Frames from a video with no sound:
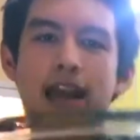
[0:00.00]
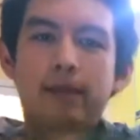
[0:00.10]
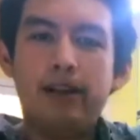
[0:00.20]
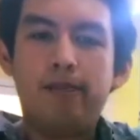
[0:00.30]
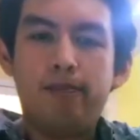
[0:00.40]
a
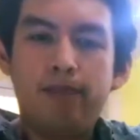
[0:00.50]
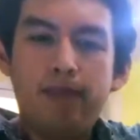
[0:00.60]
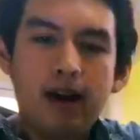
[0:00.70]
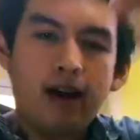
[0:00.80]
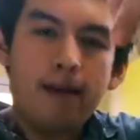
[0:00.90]
bit of
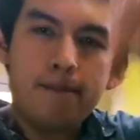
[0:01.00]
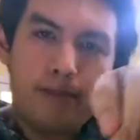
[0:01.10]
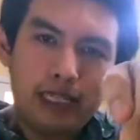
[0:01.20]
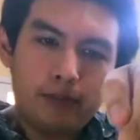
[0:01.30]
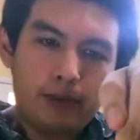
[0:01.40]
uh,
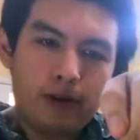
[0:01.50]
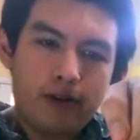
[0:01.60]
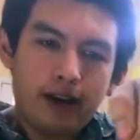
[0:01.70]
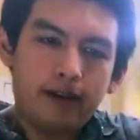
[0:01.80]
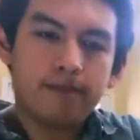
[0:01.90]
beet
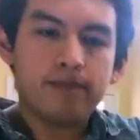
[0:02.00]
puree,